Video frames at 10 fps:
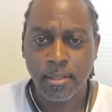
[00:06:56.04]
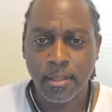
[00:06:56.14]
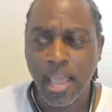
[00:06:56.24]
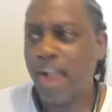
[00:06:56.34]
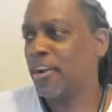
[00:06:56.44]

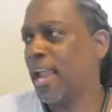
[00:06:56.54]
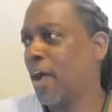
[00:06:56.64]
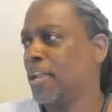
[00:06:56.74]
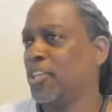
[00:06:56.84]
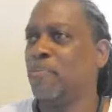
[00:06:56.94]
Every now
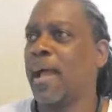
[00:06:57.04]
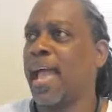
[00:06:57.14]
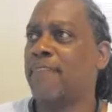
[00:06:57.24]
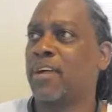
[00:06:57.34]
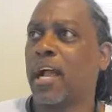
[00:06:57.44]
and then you might
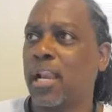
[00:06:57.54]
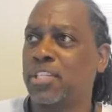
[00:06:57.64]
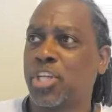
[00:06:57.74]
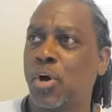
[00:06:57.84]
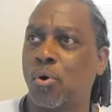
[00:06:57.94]
have a
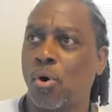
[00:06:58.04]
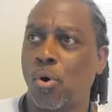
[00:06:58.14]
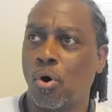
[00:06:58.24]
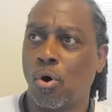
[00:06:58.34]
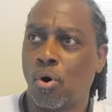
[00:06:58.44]
Klitschko
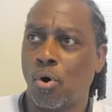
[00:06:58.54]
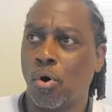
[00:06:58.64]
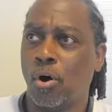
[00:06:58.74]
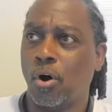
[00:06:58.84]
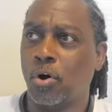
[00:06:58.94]

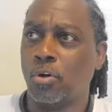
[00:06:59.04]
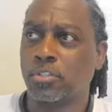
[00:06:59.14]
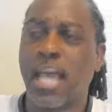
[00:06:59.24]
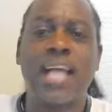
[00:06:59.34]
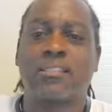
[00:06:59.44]
or
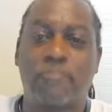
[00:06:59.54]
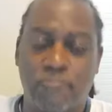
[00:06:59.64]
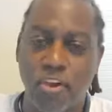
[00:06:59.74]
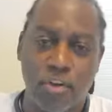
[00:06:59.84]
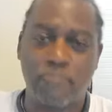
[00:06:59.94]
Tyson
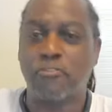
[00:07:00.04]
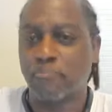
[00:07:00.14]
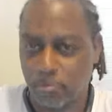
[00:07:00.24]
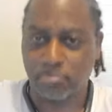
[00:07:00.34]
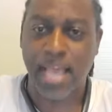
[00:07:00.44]
Fury
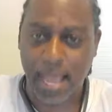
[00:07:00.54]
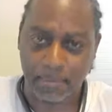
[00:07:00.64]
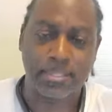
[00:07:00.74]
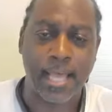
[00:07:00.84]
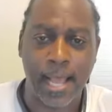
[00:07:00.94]
from time
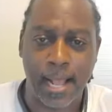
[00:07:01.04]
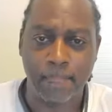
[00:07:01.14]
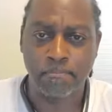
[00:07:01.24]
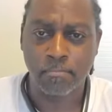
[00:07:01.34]
to time.